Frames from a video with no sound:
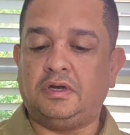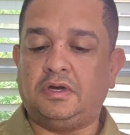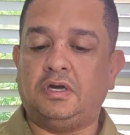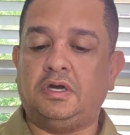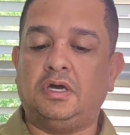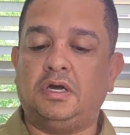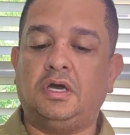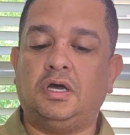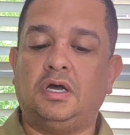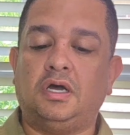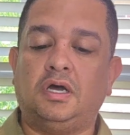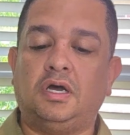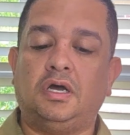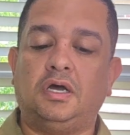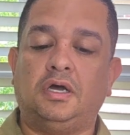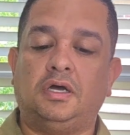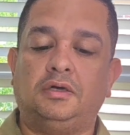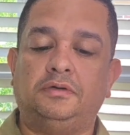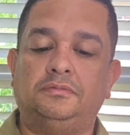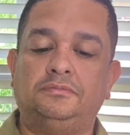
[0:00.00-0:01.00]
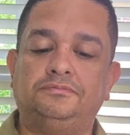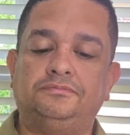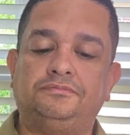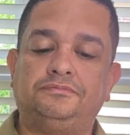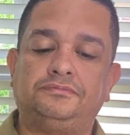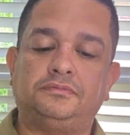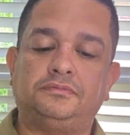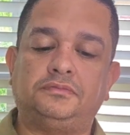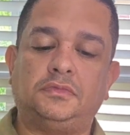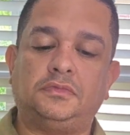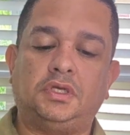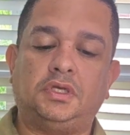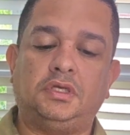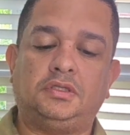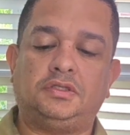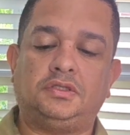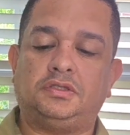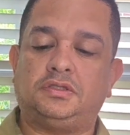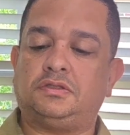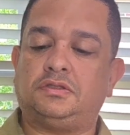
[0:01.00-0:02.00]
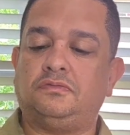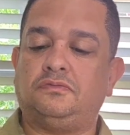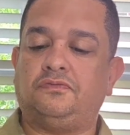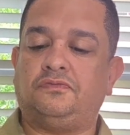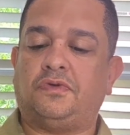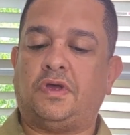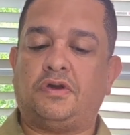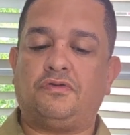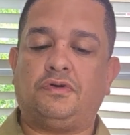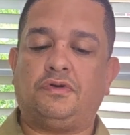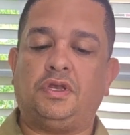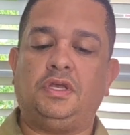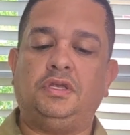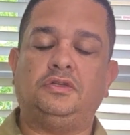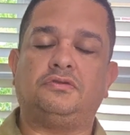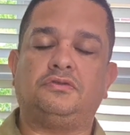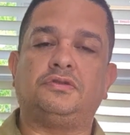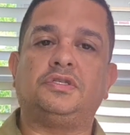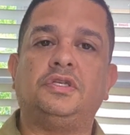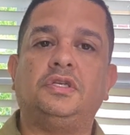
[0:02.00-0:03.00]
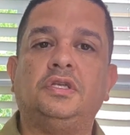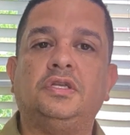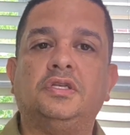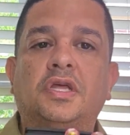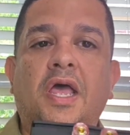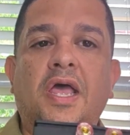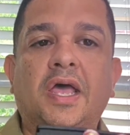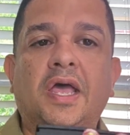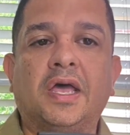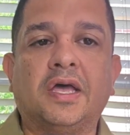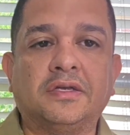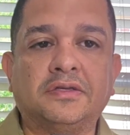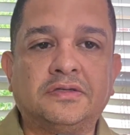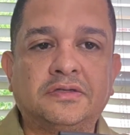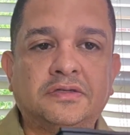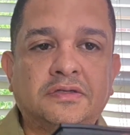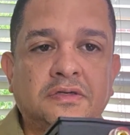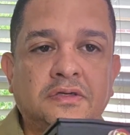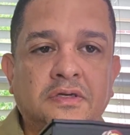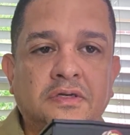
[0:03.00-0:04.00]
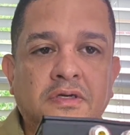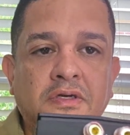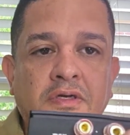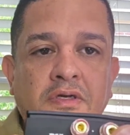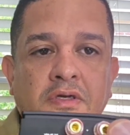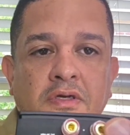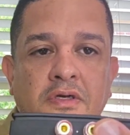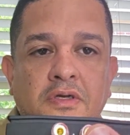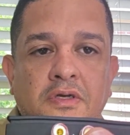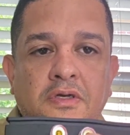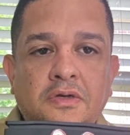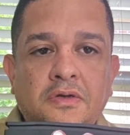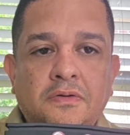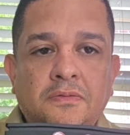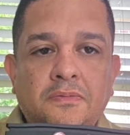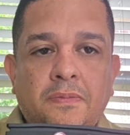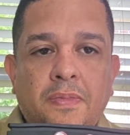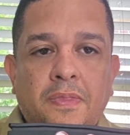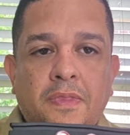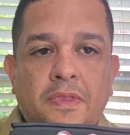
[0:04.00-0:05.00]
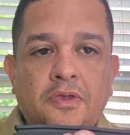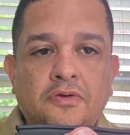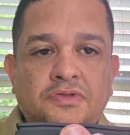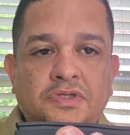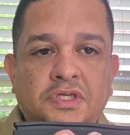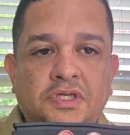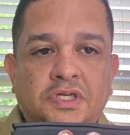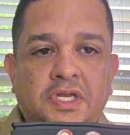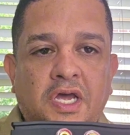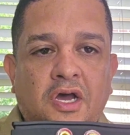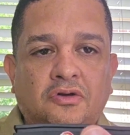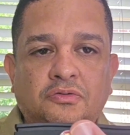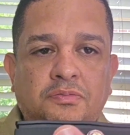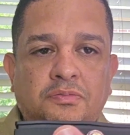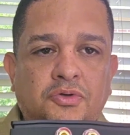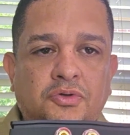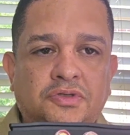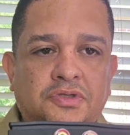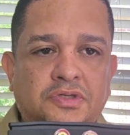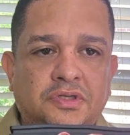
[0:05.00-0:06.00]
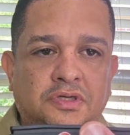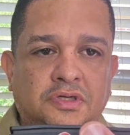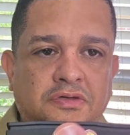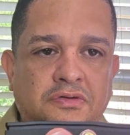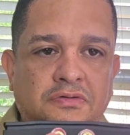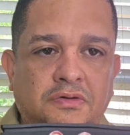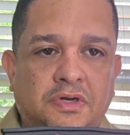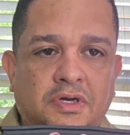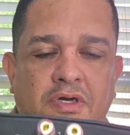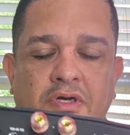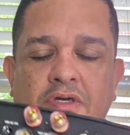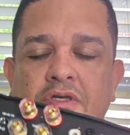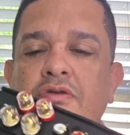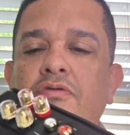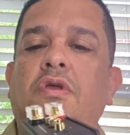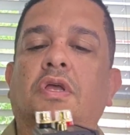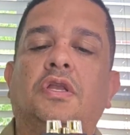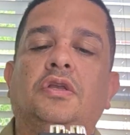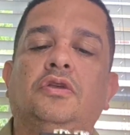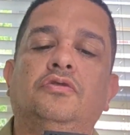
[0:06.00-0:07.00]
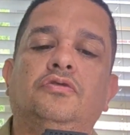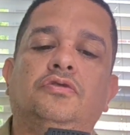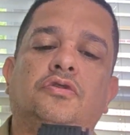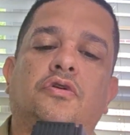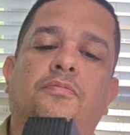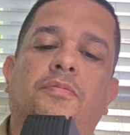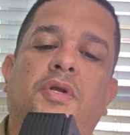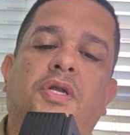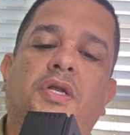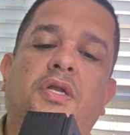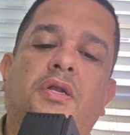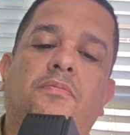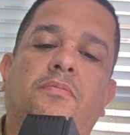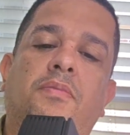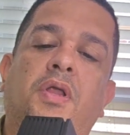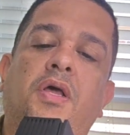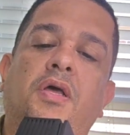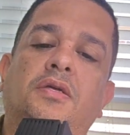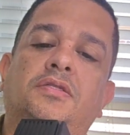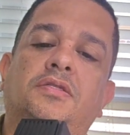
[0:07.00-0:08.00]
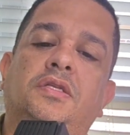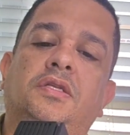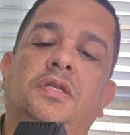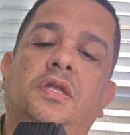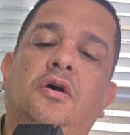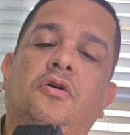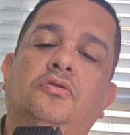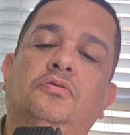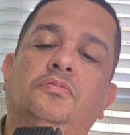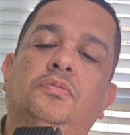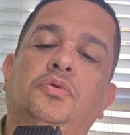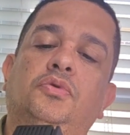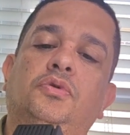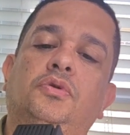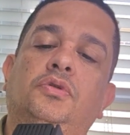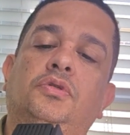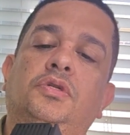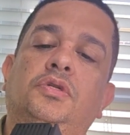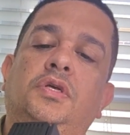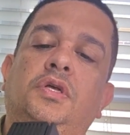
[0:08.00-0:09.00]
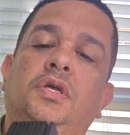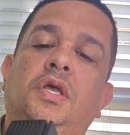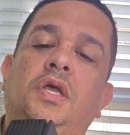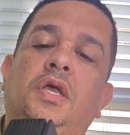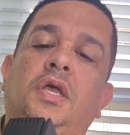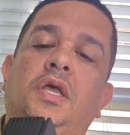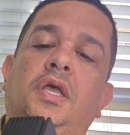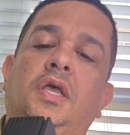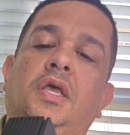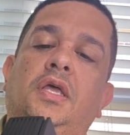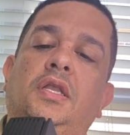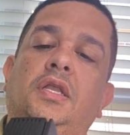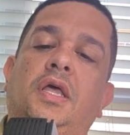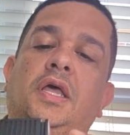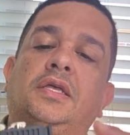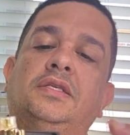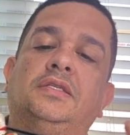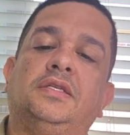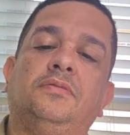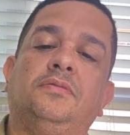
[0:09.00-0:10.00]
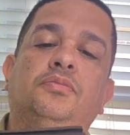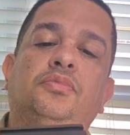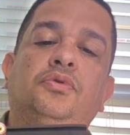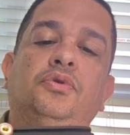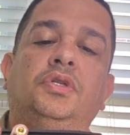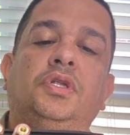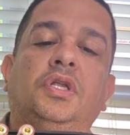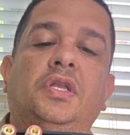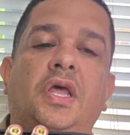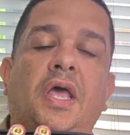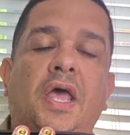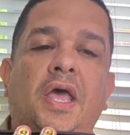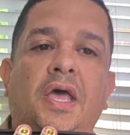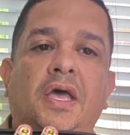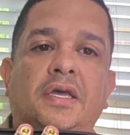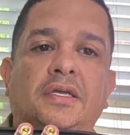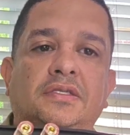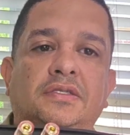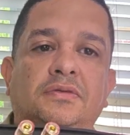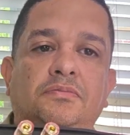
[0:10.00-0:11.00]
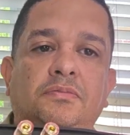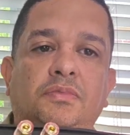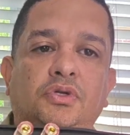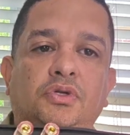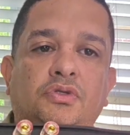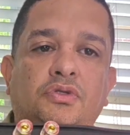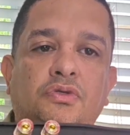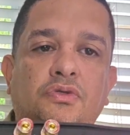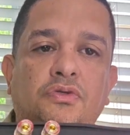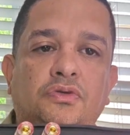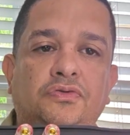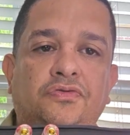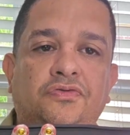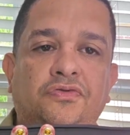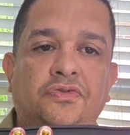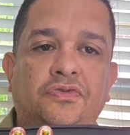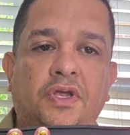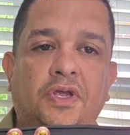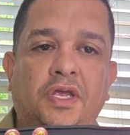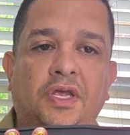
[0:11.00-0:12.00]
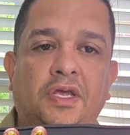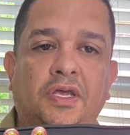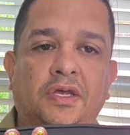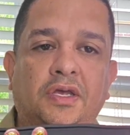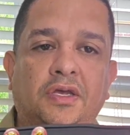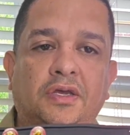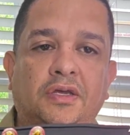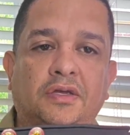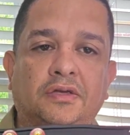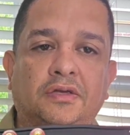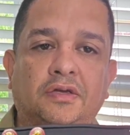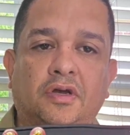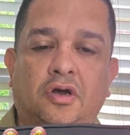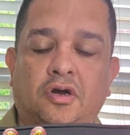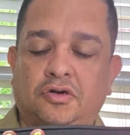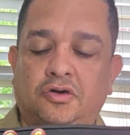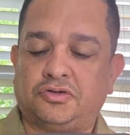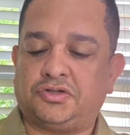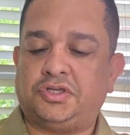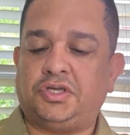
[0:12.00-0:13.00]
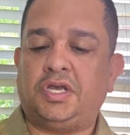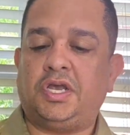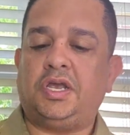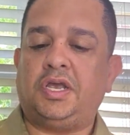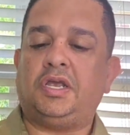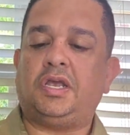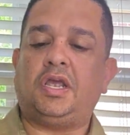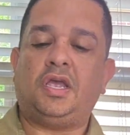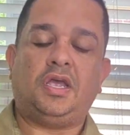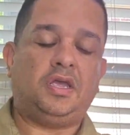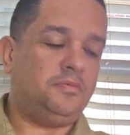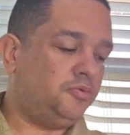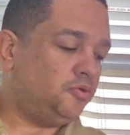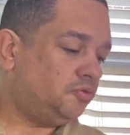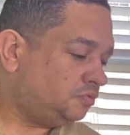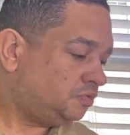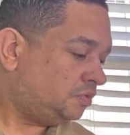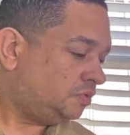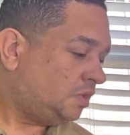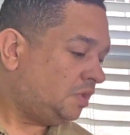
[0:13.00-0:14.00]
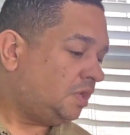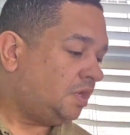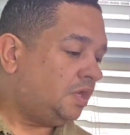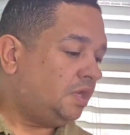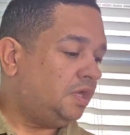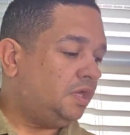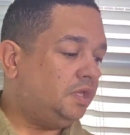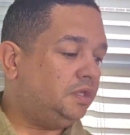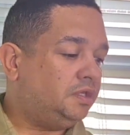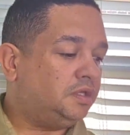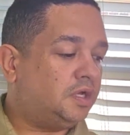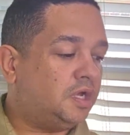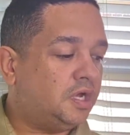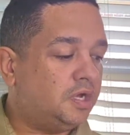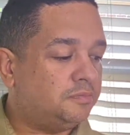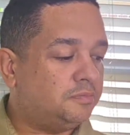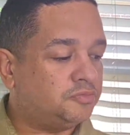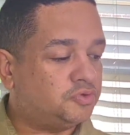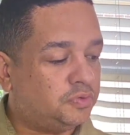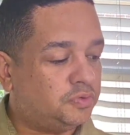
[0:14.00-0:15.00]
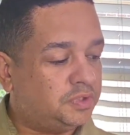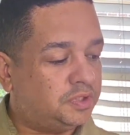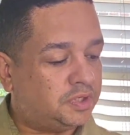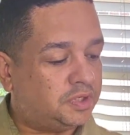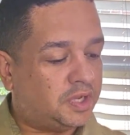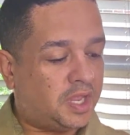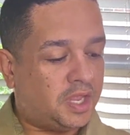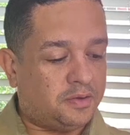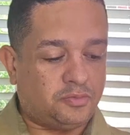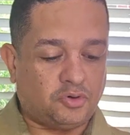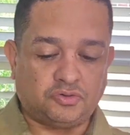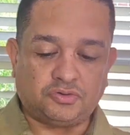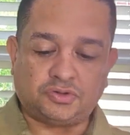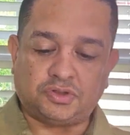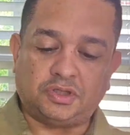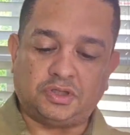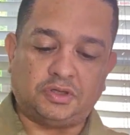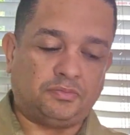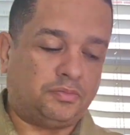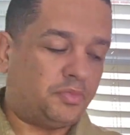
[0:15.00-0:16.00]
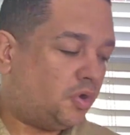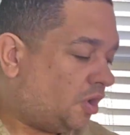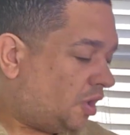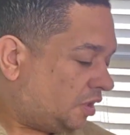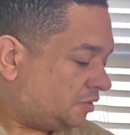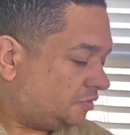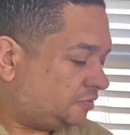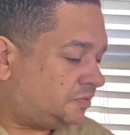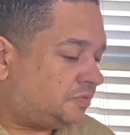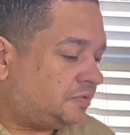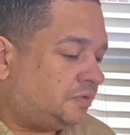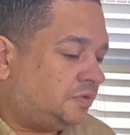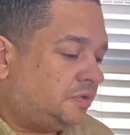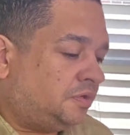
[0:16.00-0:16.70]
Uh, um, it's very interesting. It has, you see the outputs are, you can use your banana plugs in the output, and as input it has Bluetooth and RCA cables. It comes with the cables in the box.